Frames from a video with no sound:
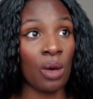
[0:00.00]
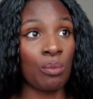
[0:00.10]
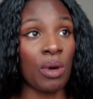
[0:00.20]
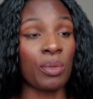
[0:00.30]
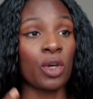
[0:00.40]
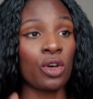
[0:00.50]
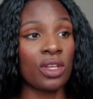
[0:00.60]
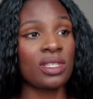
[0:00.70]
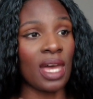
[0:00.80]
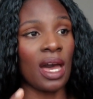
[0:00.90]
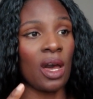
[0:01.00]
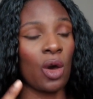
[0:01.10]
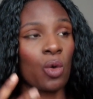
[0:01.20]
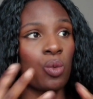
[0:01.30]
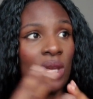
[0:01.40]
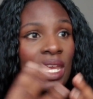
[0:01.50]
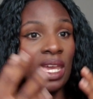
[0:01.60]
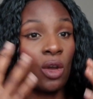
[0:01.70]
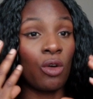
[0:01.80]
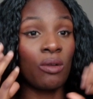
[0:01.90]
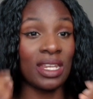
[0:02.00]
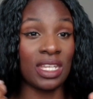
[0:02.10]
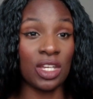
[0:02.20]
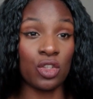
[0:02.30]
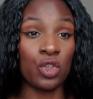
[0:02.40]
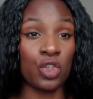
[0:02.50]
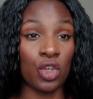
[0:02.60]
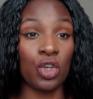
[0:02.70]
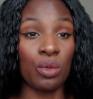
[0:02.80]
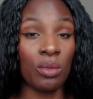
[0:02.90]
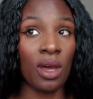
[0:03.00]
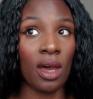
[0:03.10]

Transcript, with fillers: but because we already assume